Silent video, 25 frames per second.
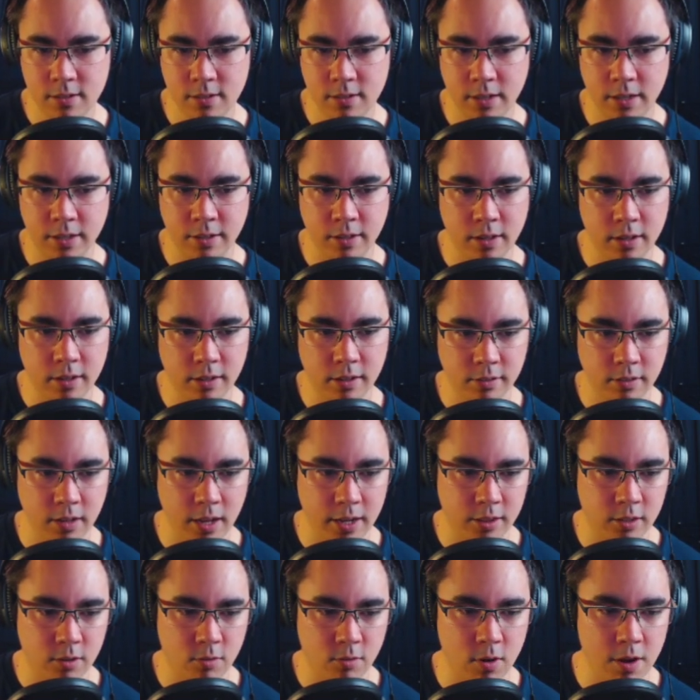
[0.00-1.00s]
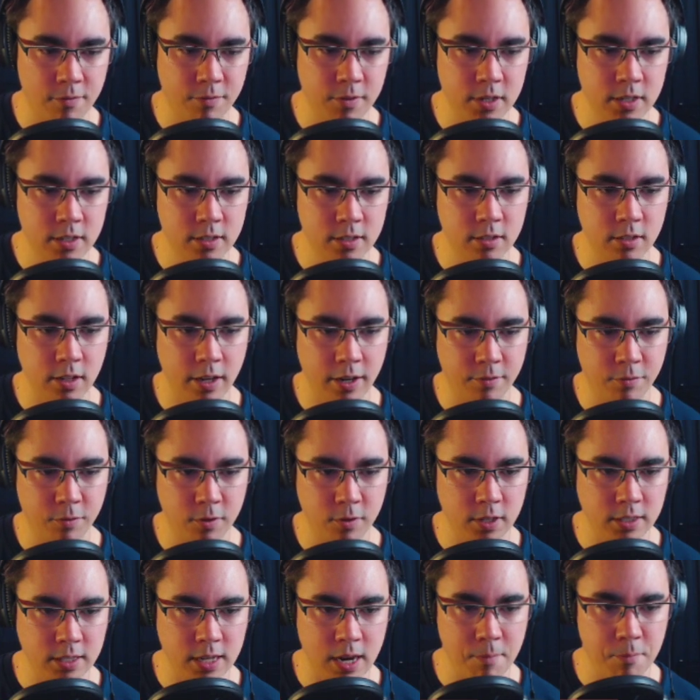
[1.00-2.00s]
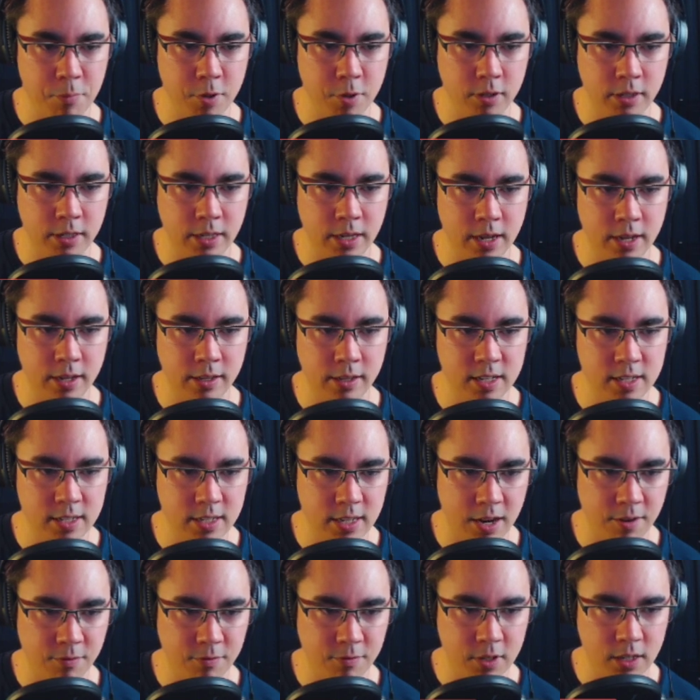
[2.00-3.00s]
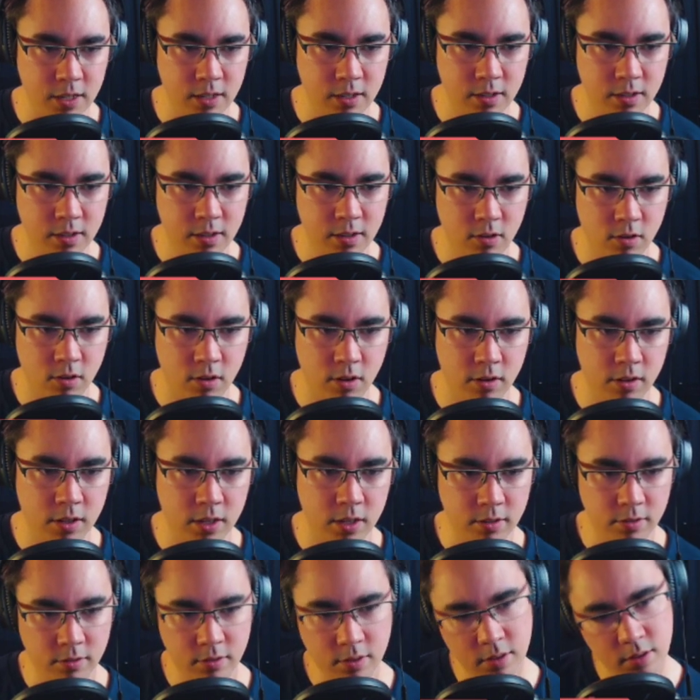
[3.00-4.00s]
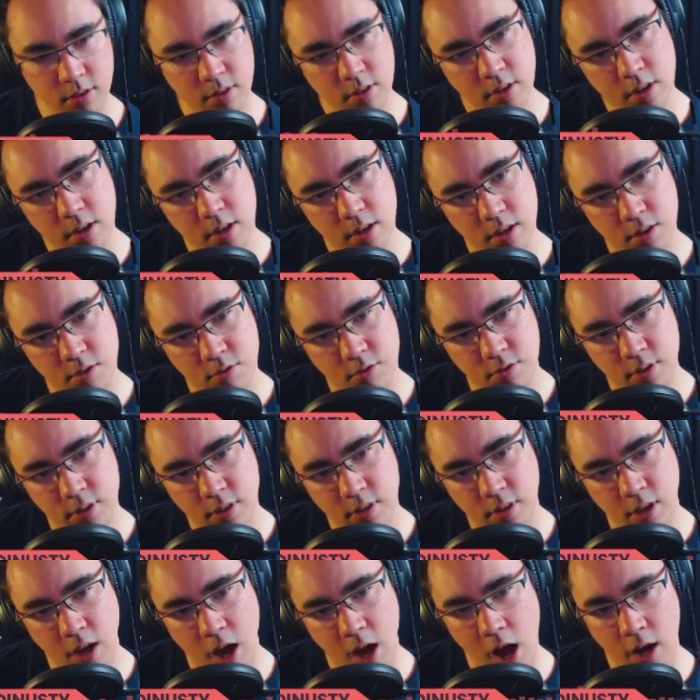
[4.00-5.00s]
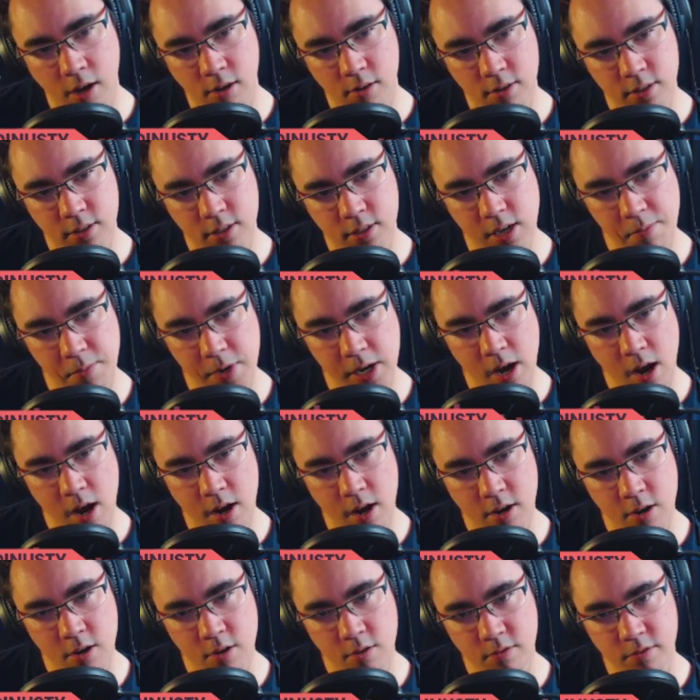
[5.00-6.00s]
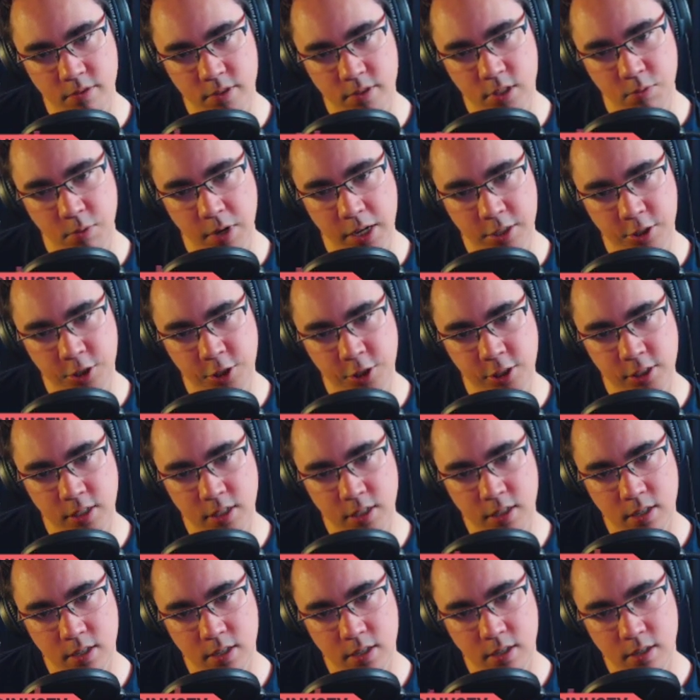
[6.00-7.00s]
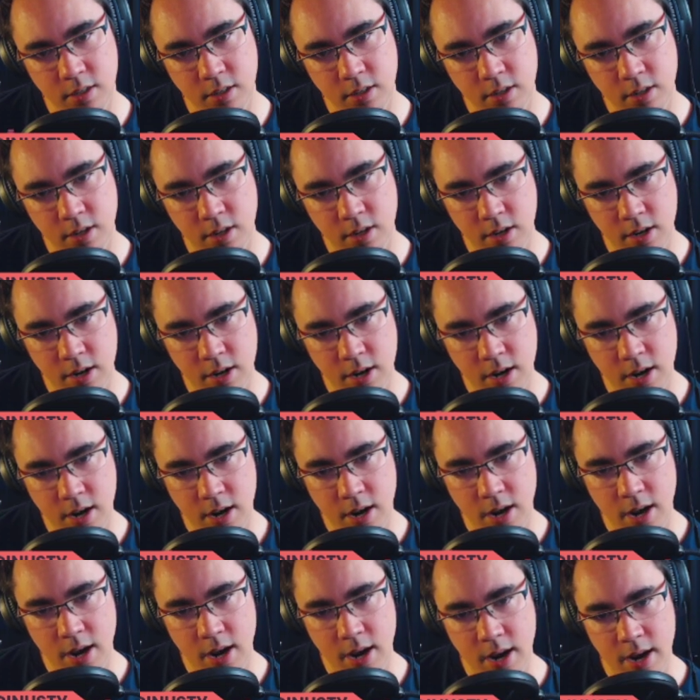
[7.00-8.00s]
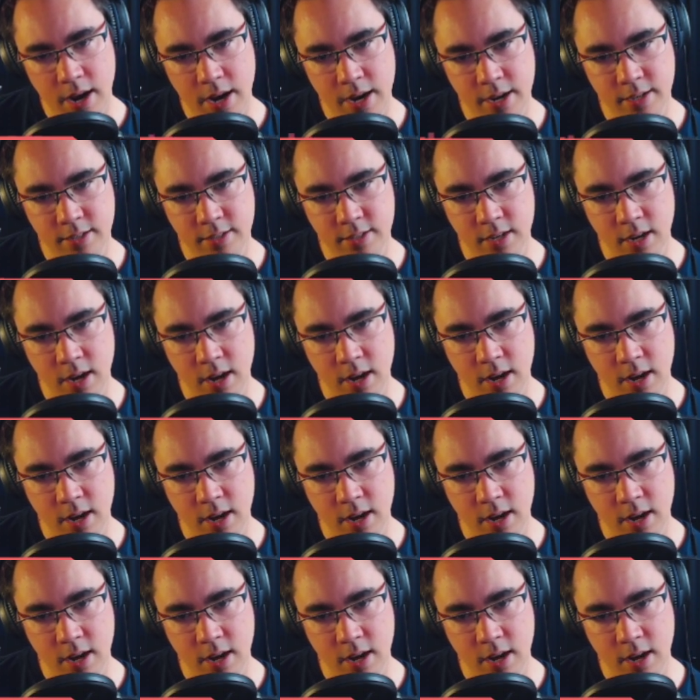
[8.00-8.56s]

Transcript: In like the roughness, like for example, the safety or the auto and semi-auto switch is